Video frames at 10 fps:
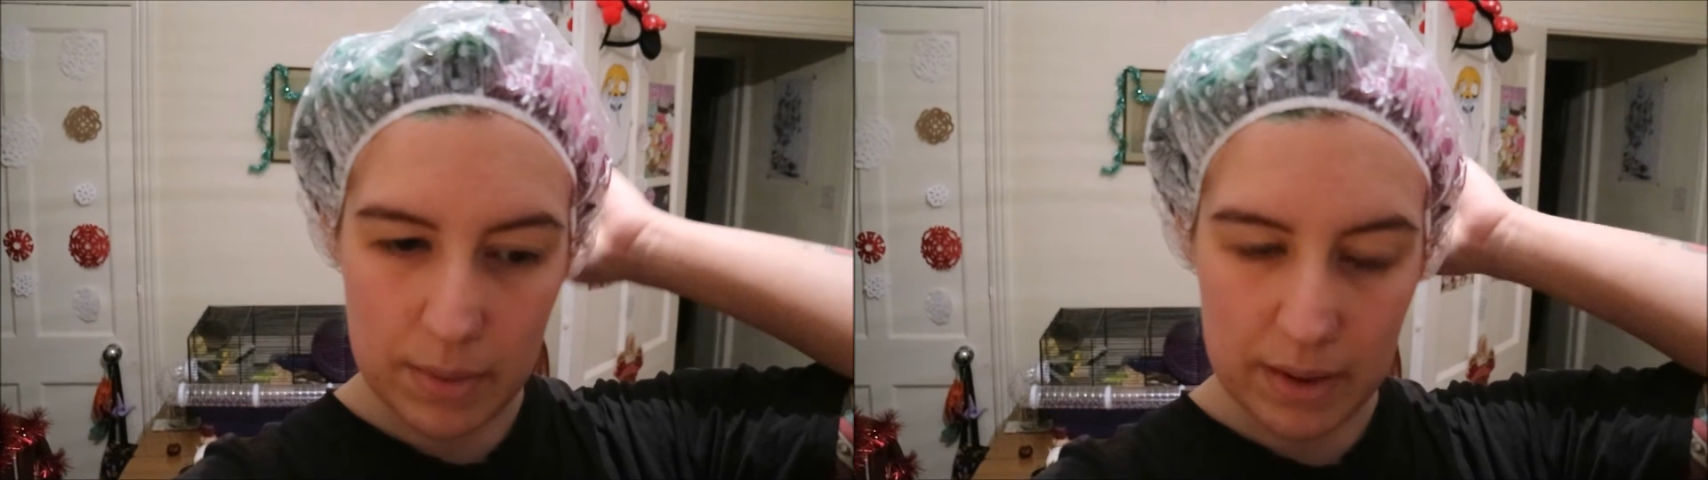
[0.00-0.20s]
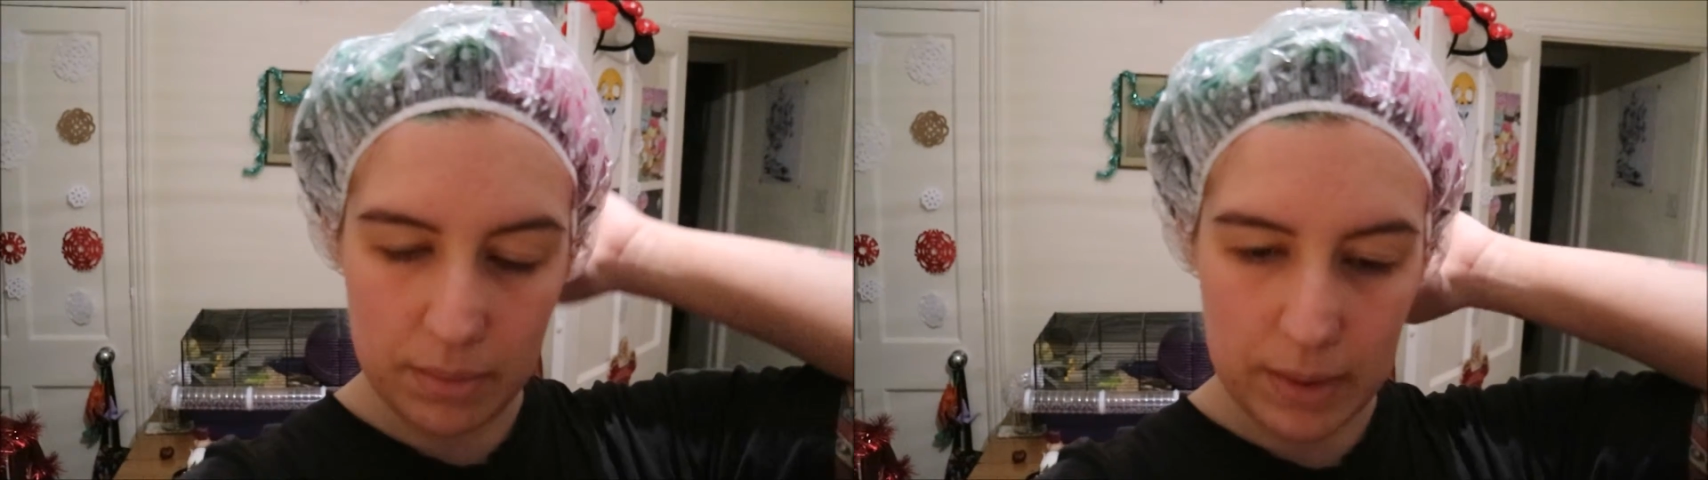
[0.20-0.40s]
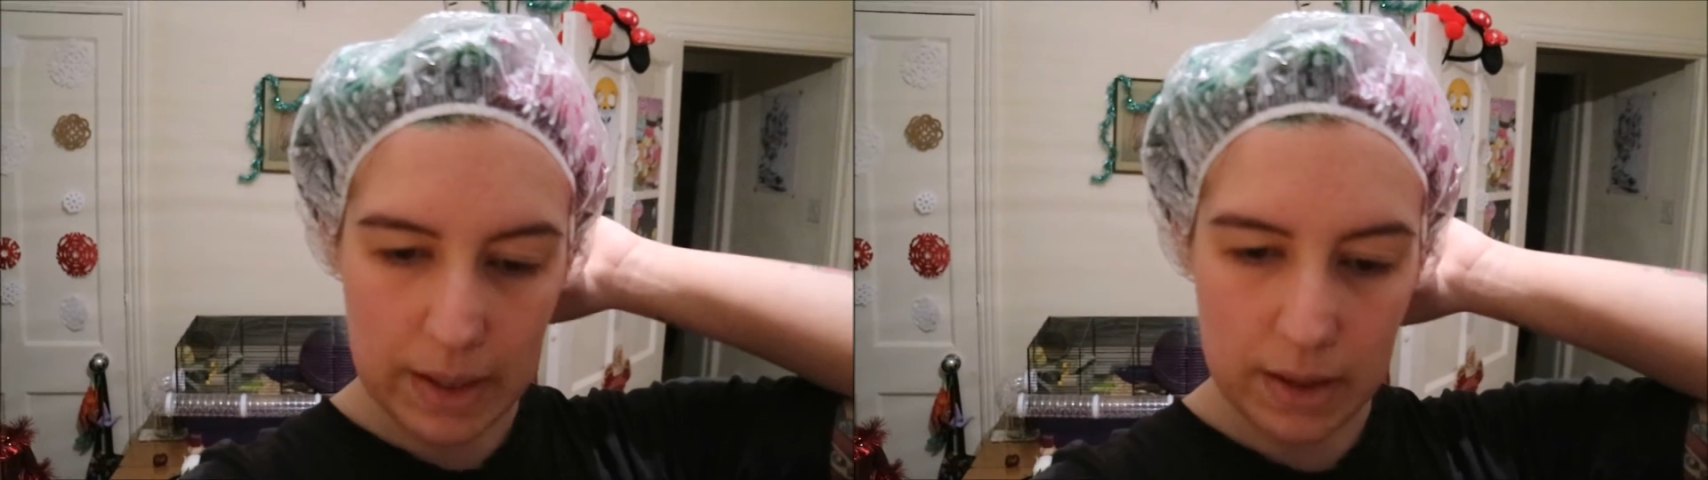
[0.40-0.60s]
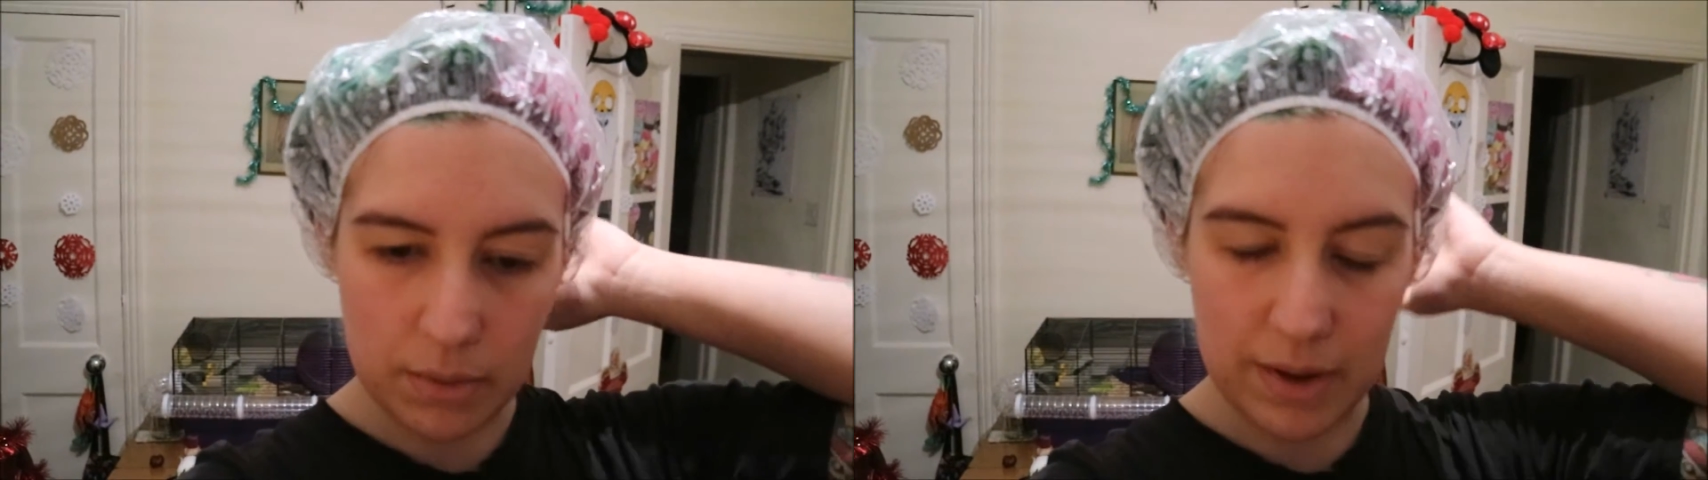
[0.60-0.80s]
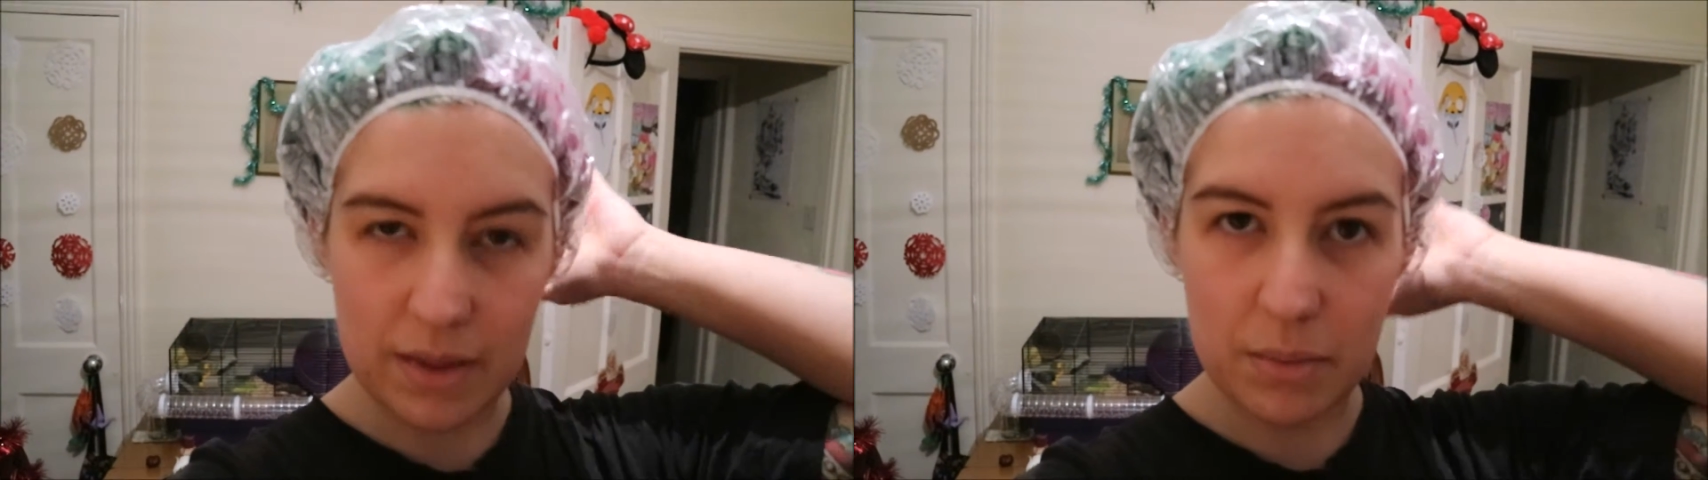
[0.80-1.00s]
maybe,
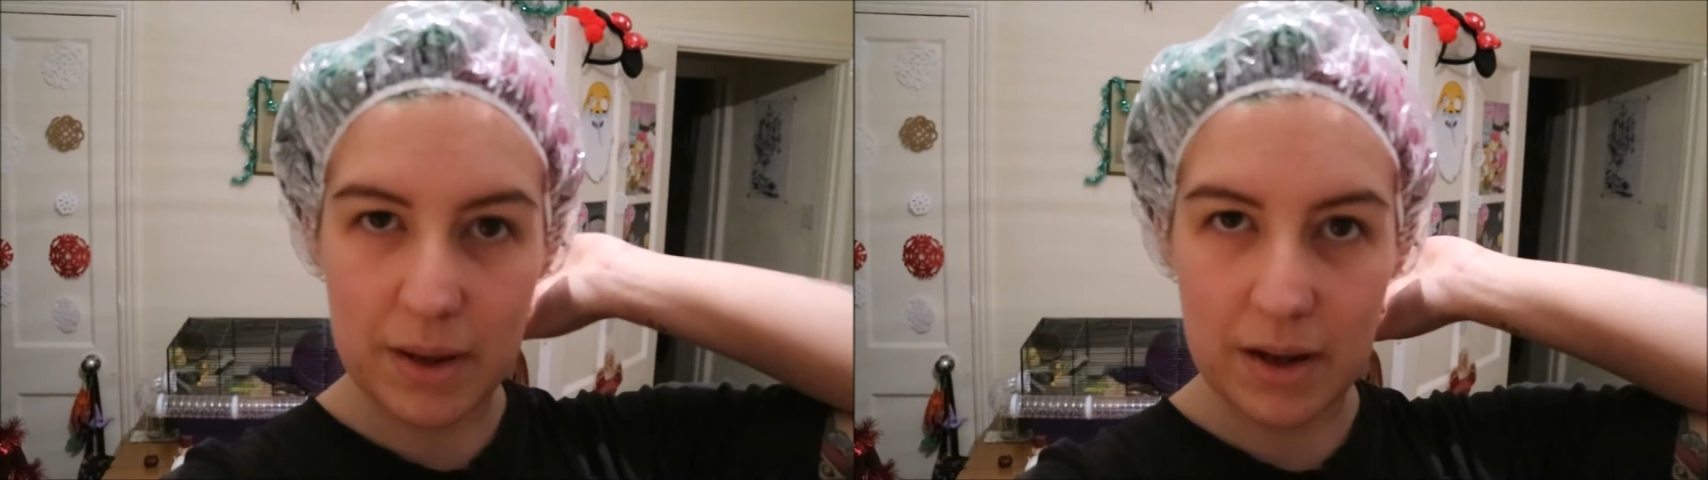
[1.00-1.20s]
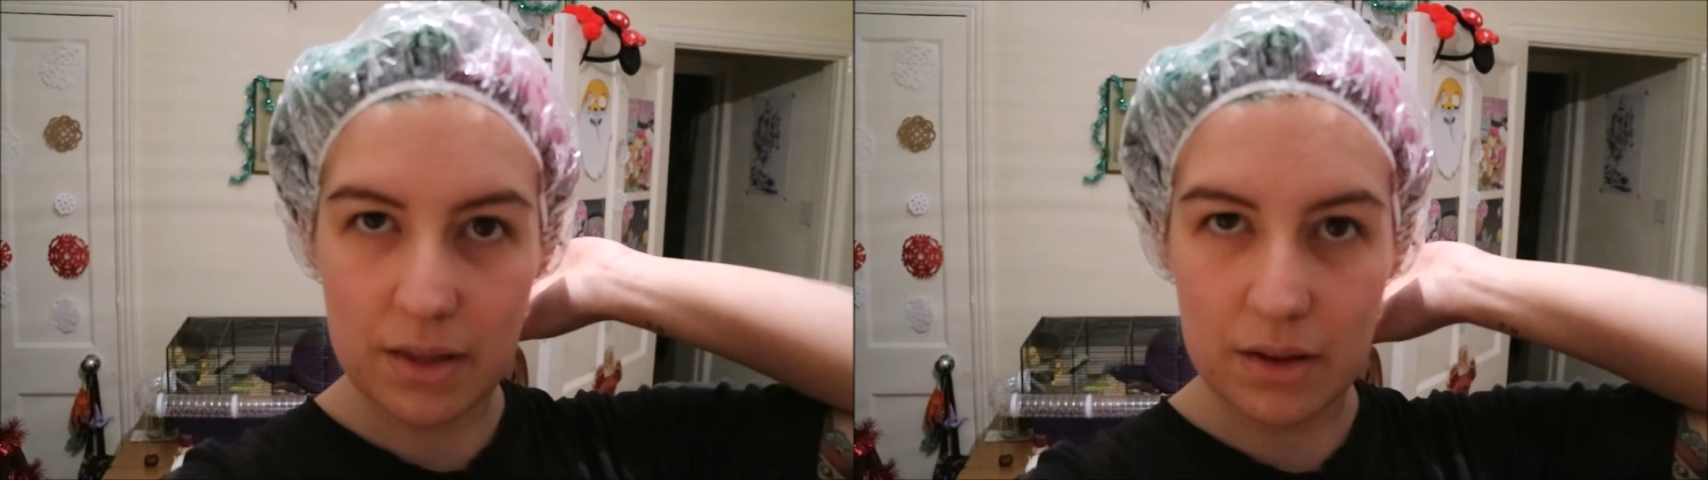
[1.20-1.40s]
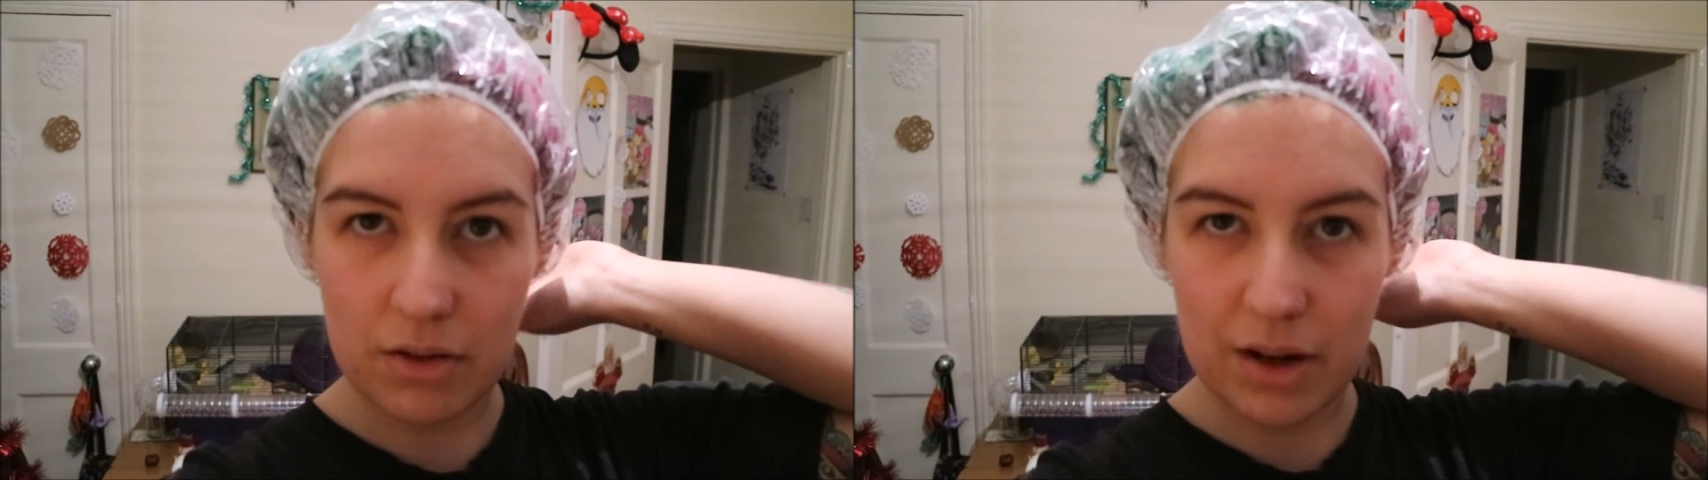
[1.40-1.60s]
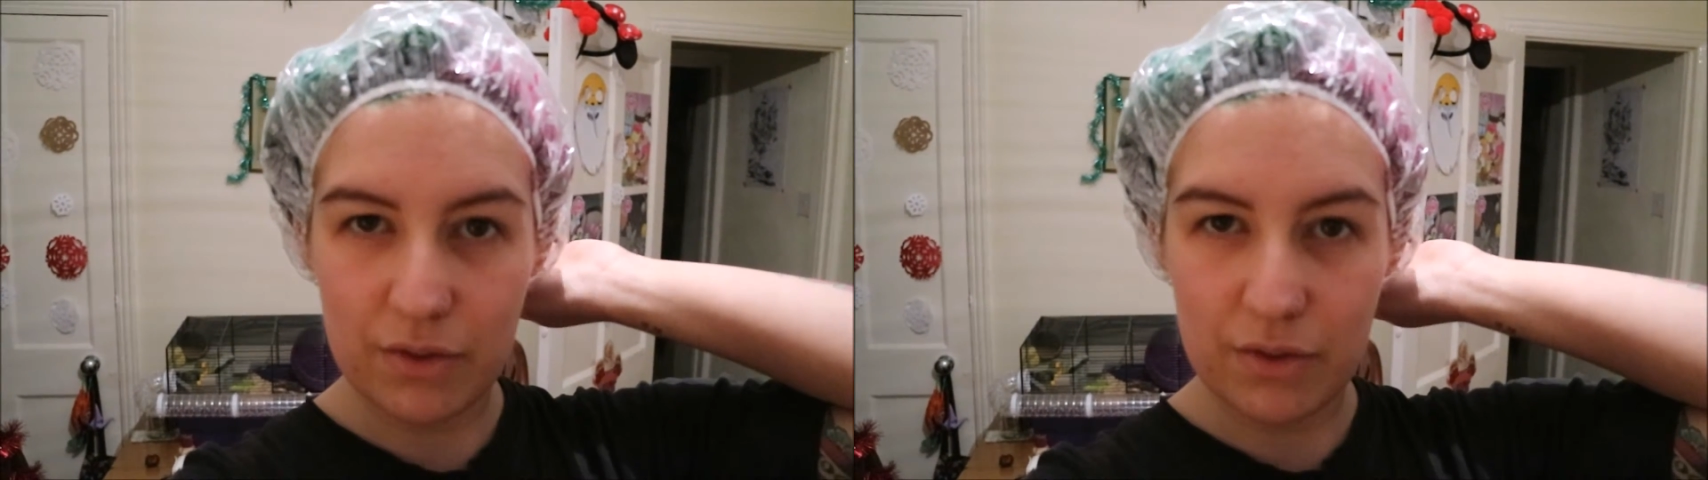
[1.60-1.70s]
where the pink and the green